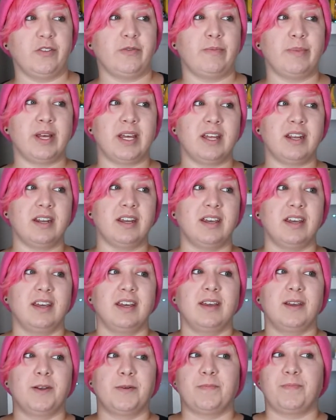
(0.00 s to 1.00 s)
have been
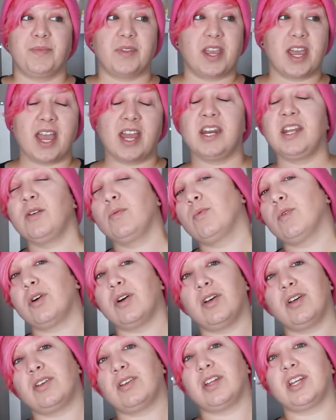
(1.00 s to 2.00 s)

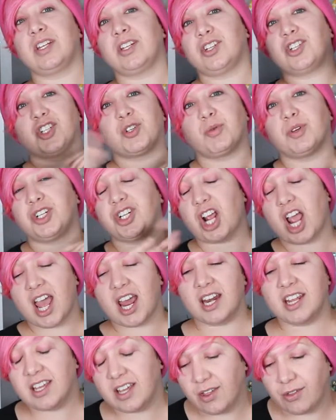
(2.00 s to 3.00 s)
anyone and switch
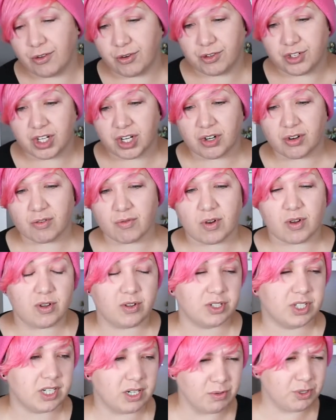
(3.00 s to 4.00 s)
any other gender
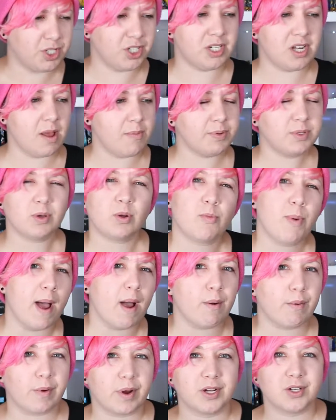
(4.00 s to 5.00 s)
roles, and it was just an episode of
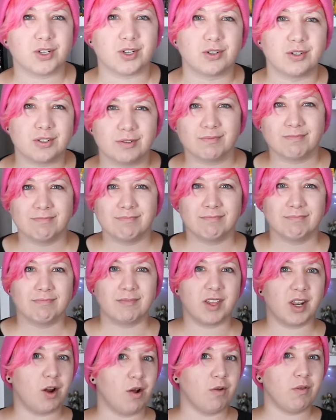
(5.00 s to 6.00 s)
Power Rangers.
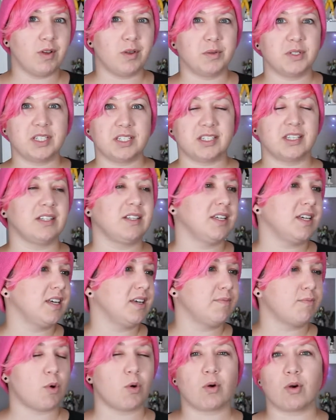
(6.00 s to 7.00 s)
You know, it was a
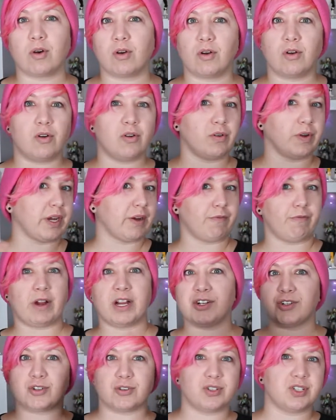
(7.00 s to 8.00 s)
silly, moral,
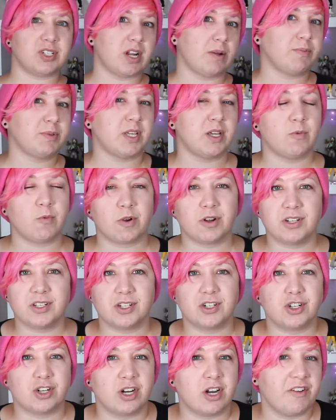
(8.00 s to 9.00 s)
Ranger stepped in where he
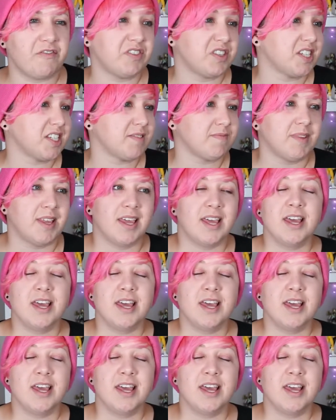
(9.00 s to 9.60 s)
shouldn't have, it's a